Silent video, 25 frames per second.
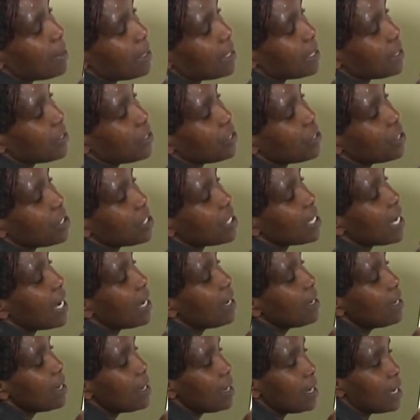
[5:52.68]
an
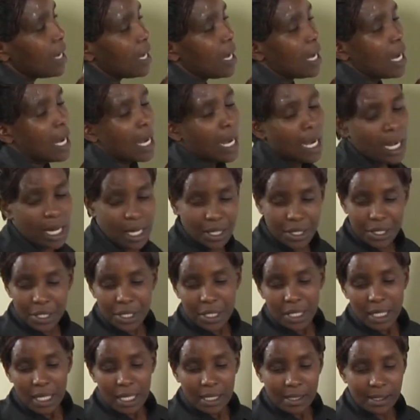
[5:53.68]
engineer,
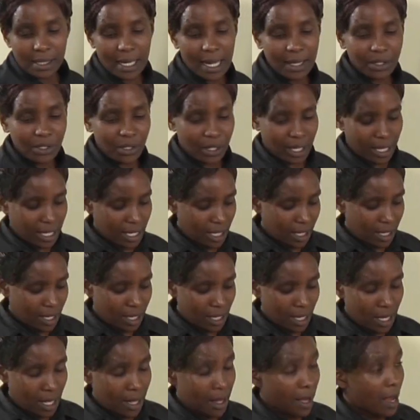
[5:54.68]
and such like,
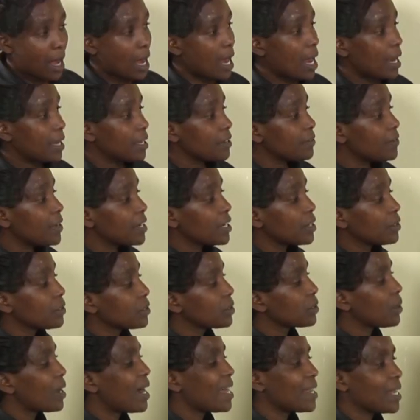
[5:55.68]
even
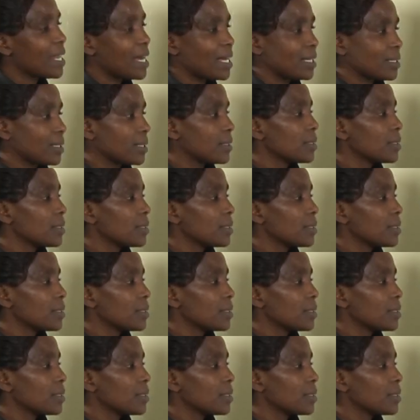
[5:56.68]
also a nurse.